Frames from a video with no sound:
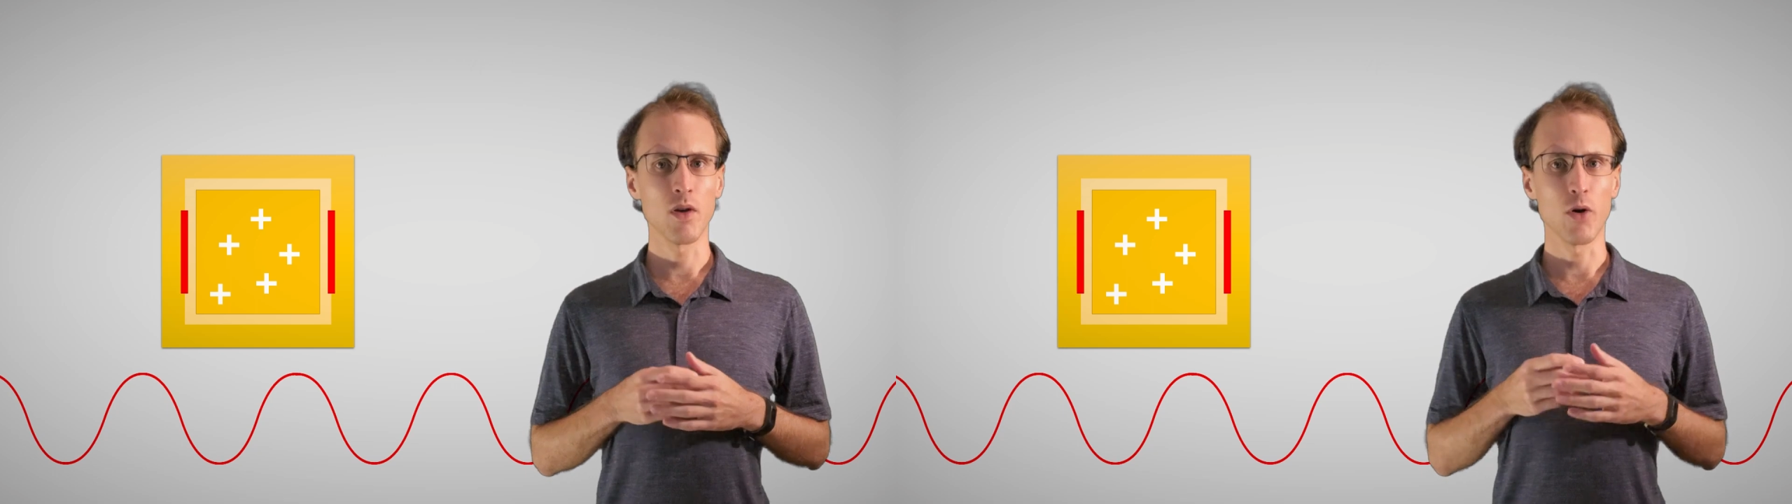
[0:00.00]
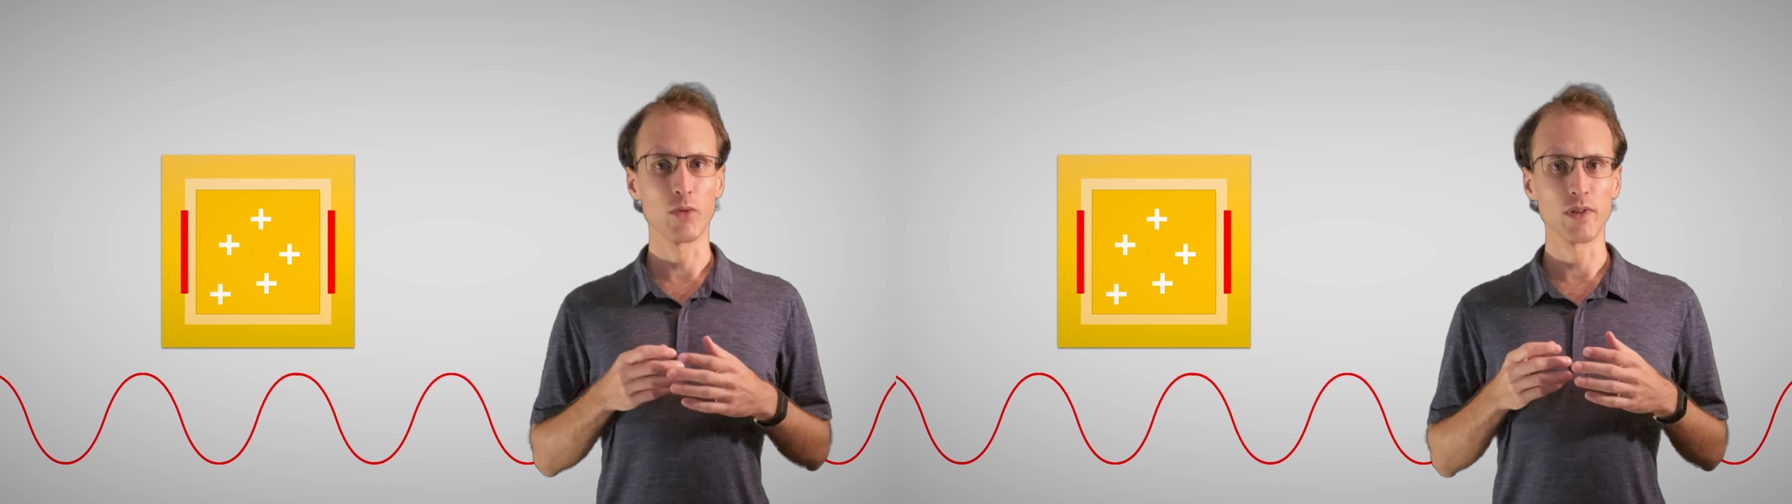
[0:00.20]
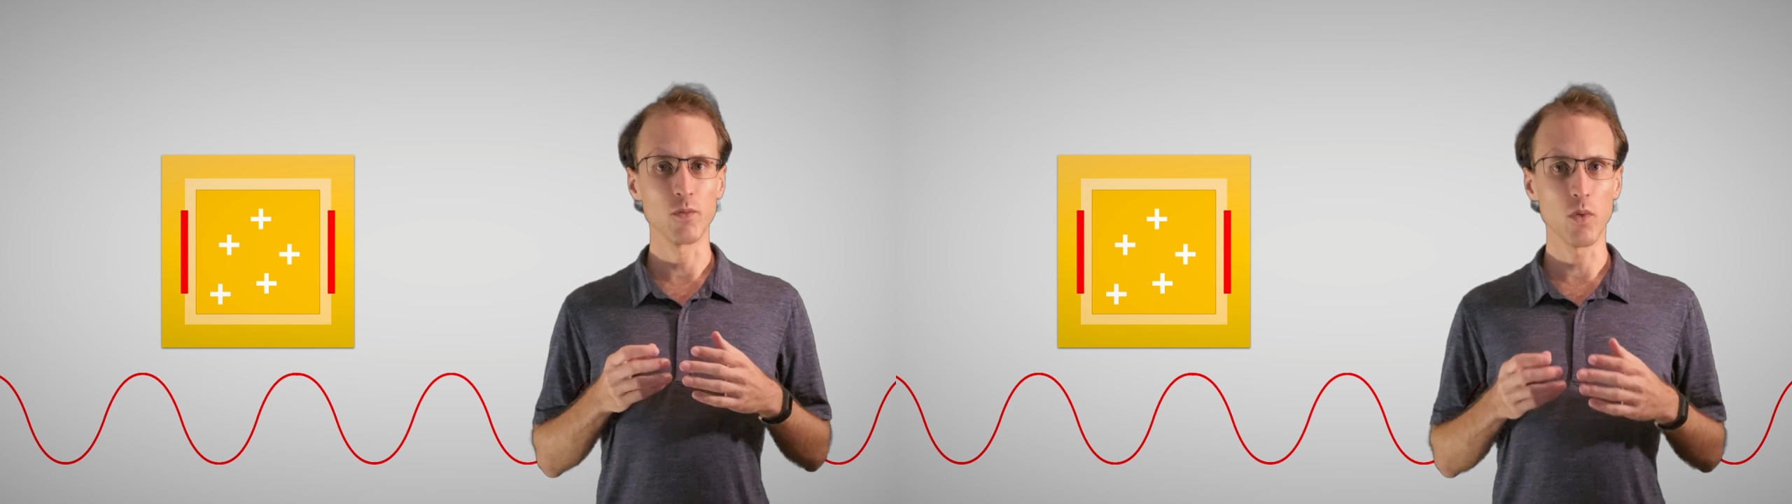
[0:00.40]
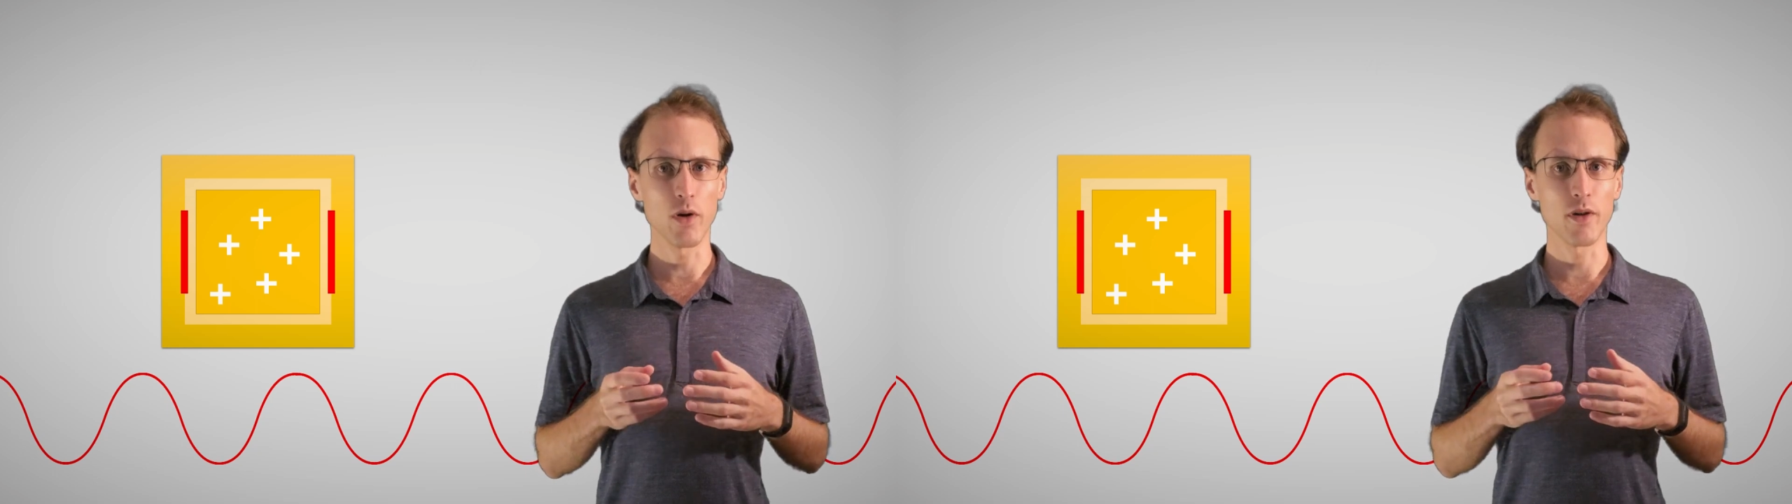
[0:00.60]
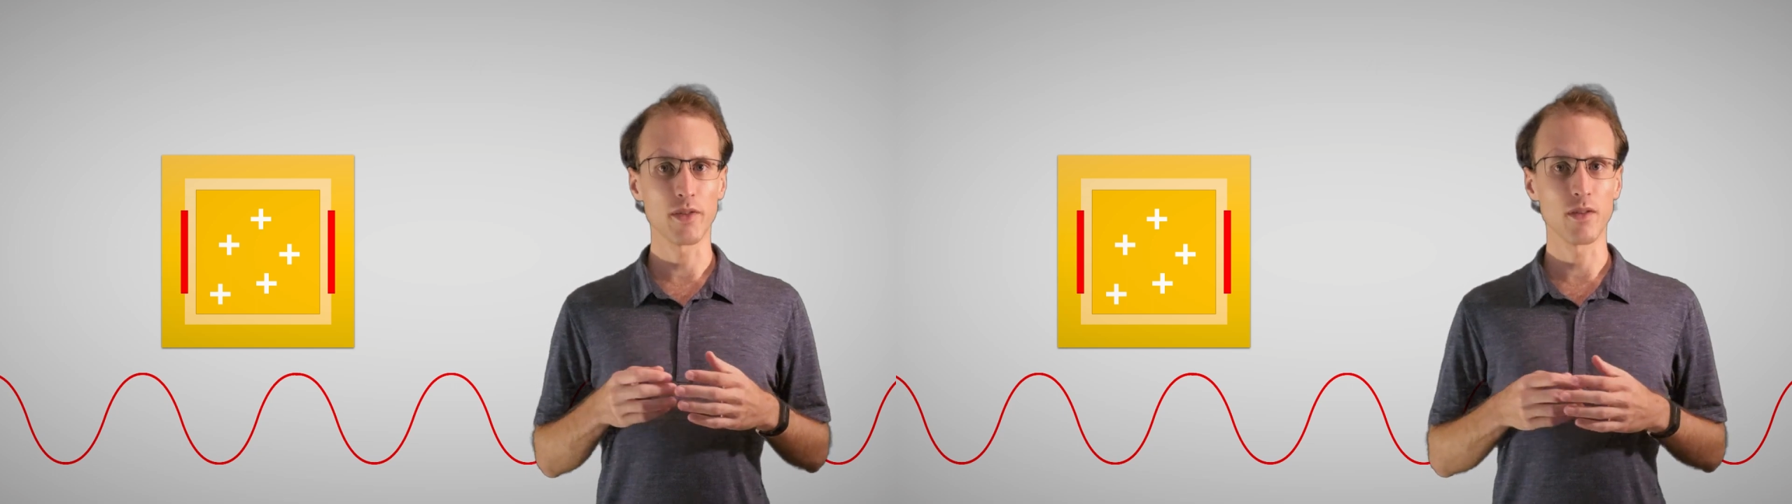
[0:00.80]
only
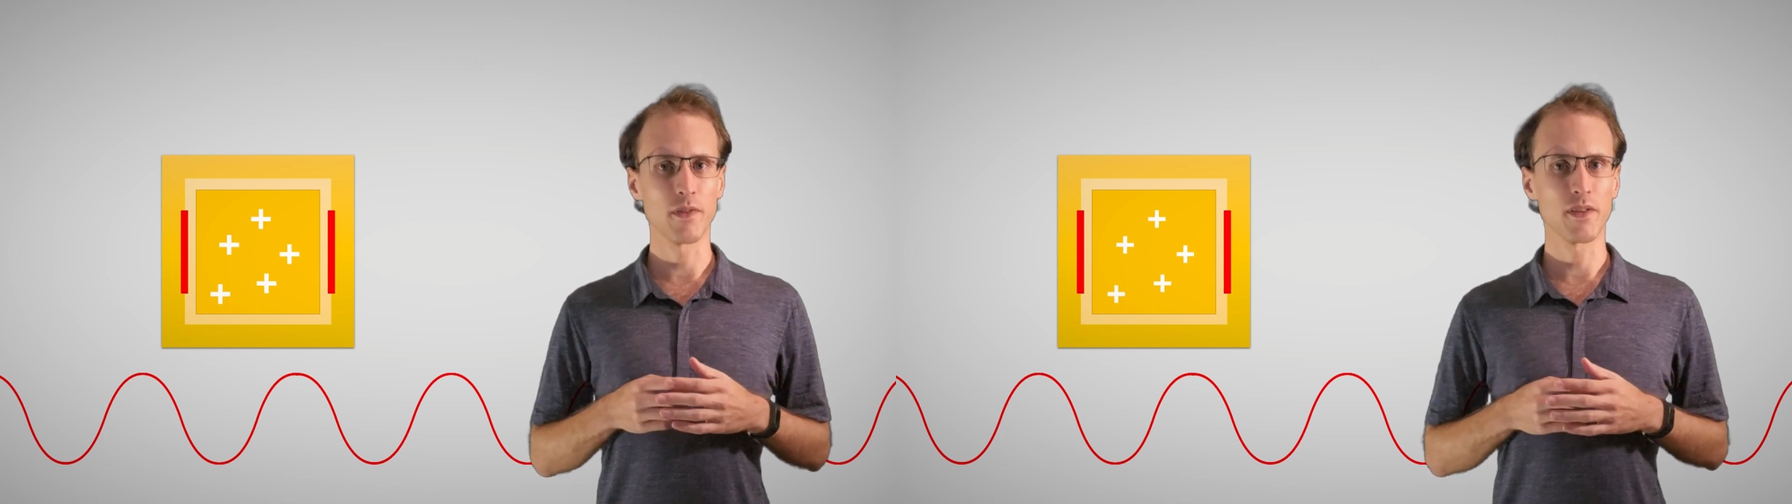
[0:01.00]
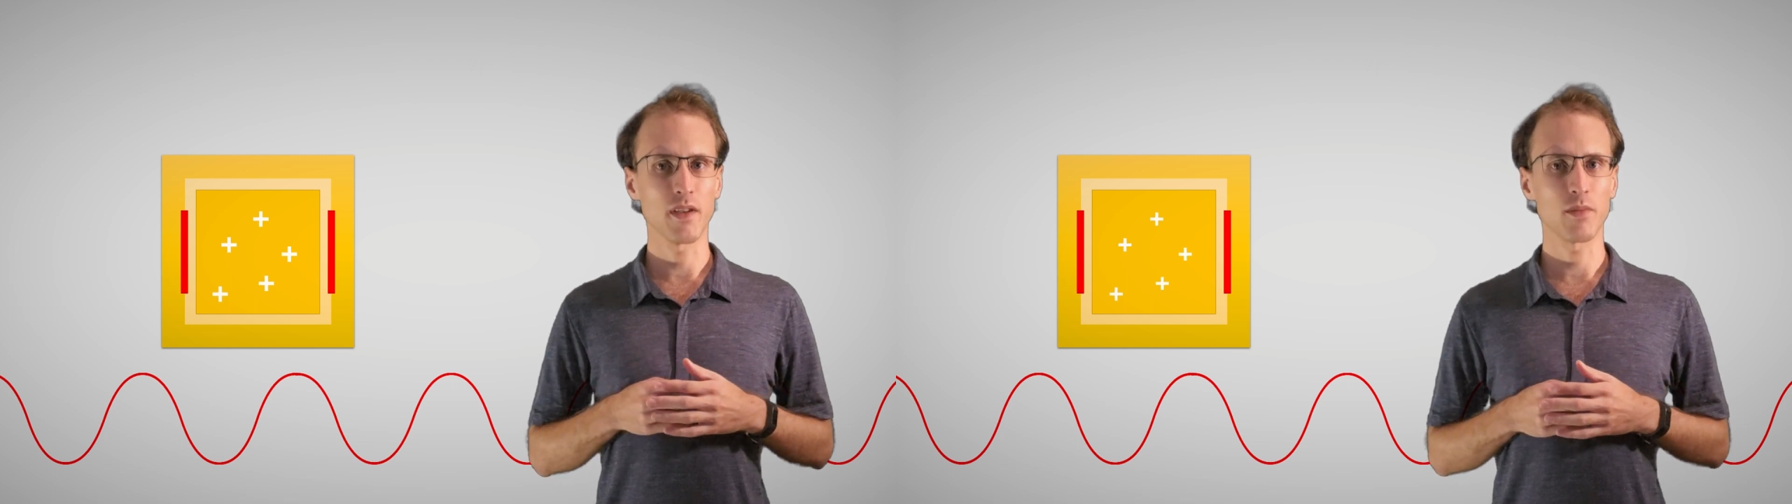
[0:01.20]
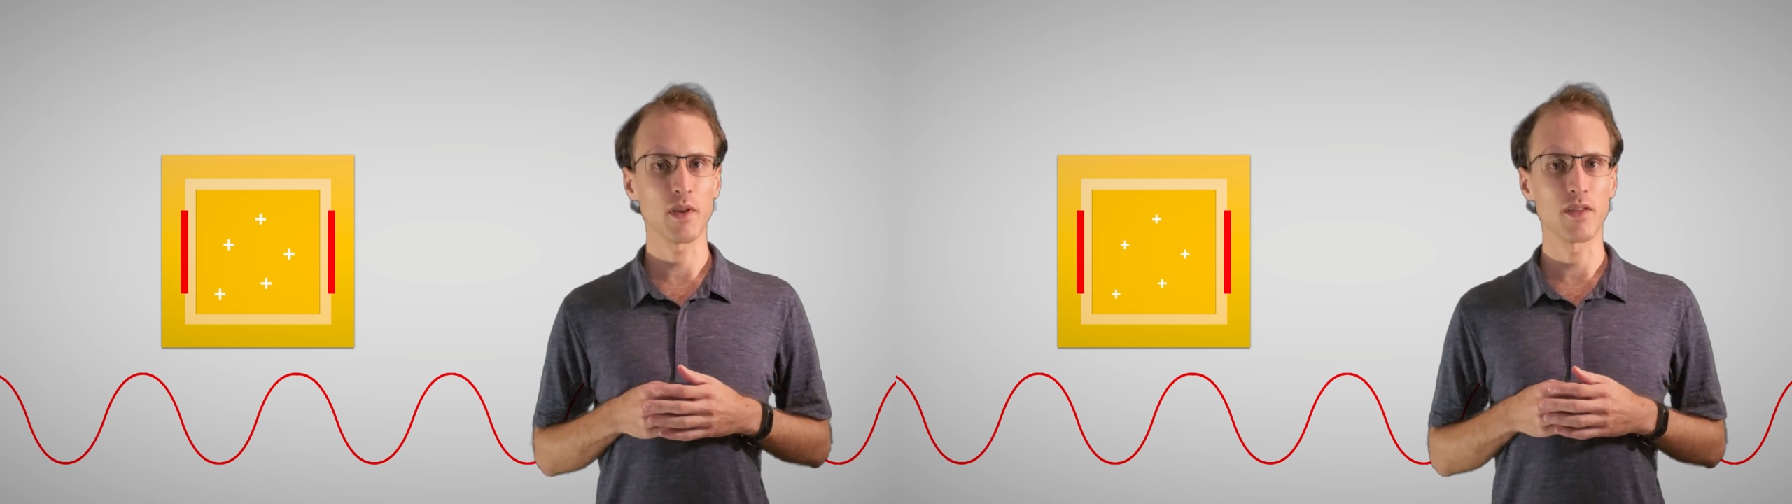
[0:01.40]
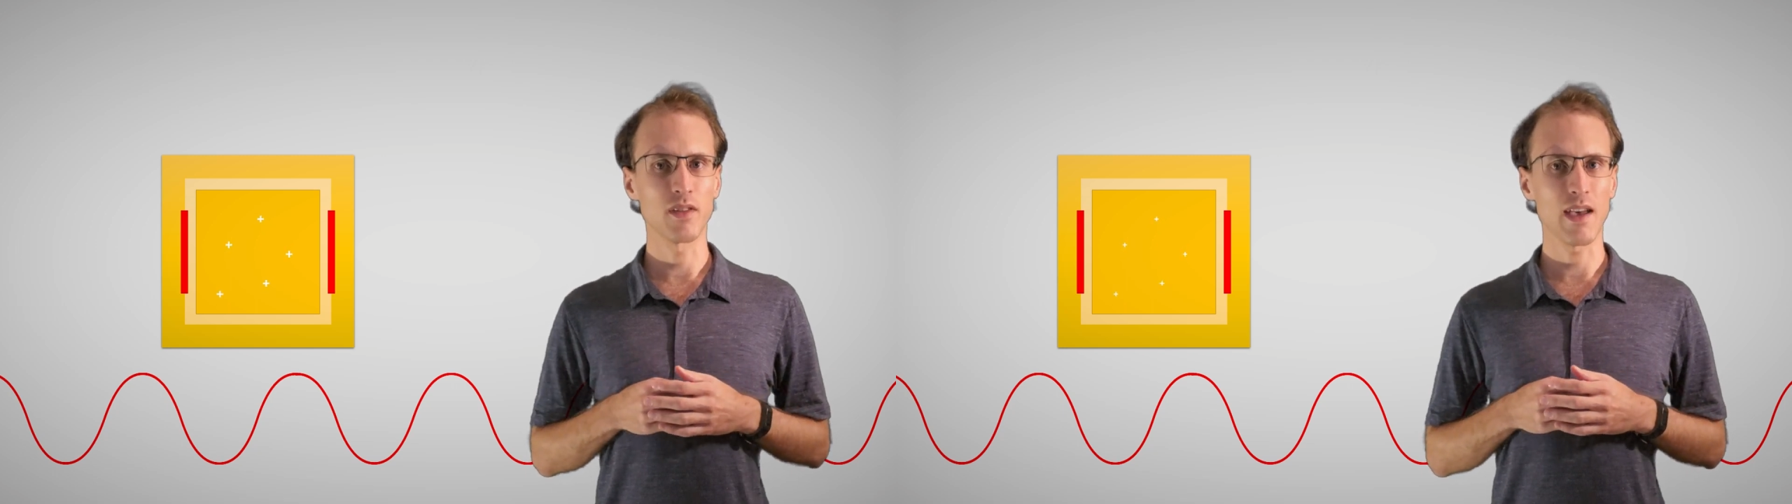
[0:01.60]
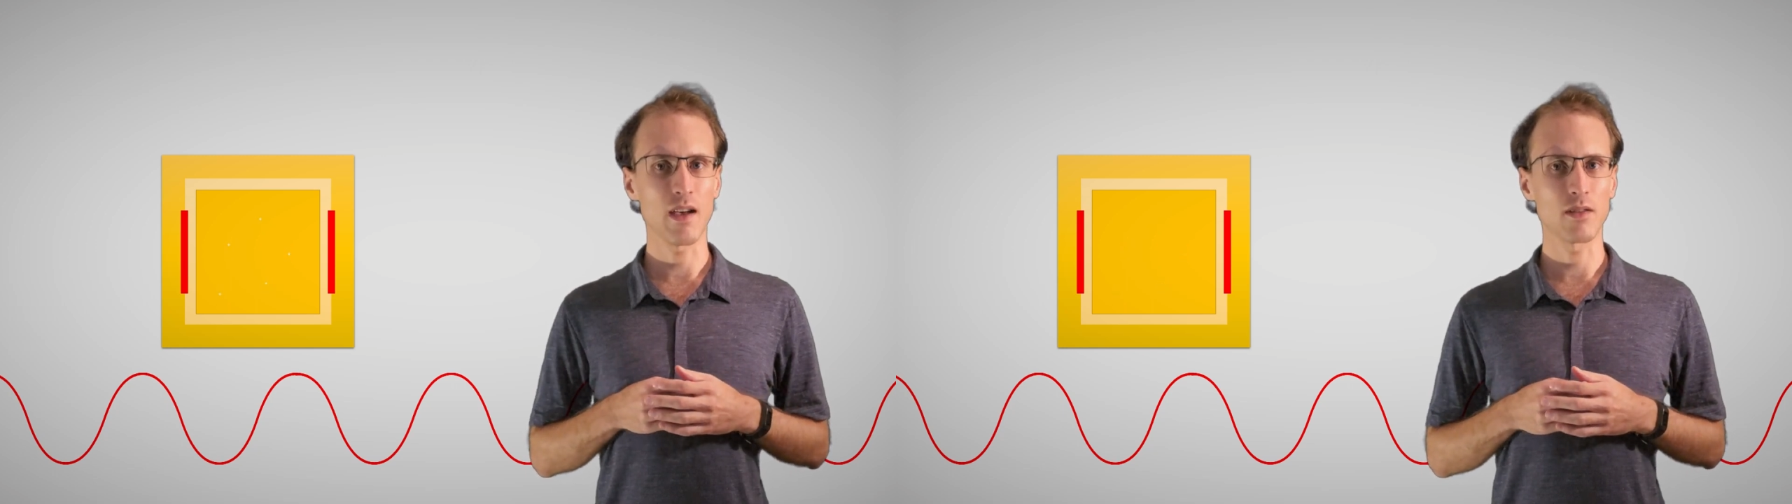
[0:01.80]
works if the test mass is
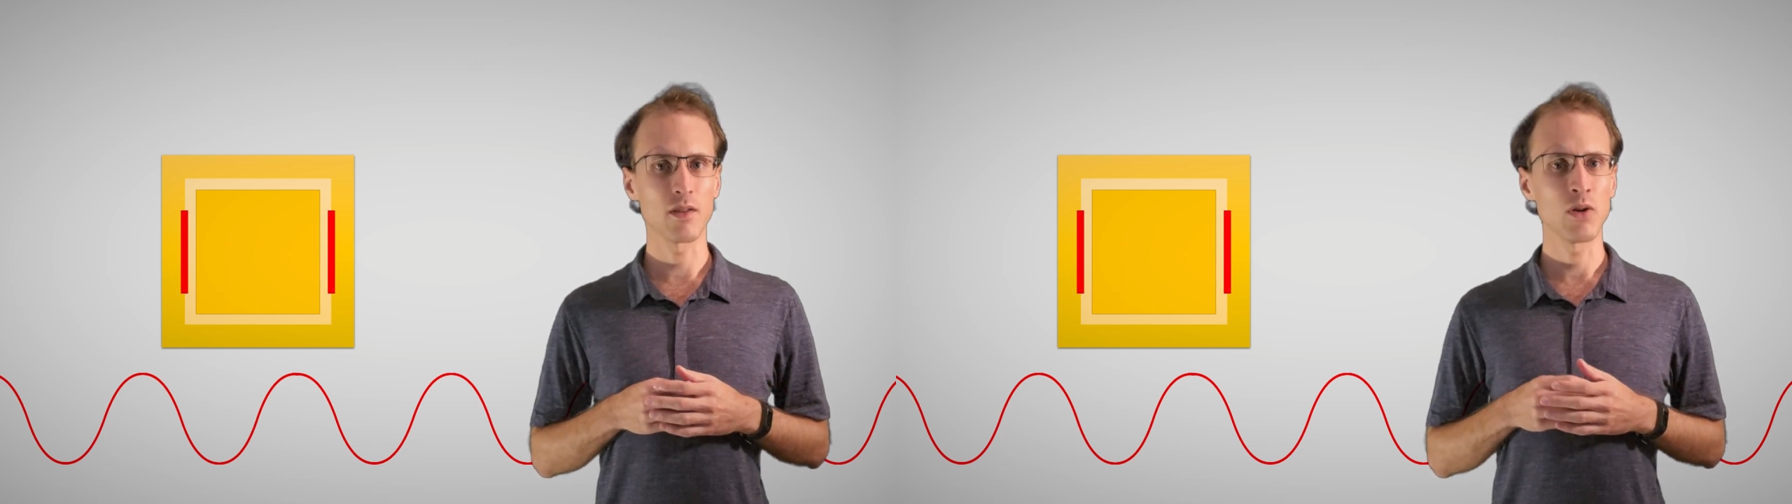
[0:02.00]
at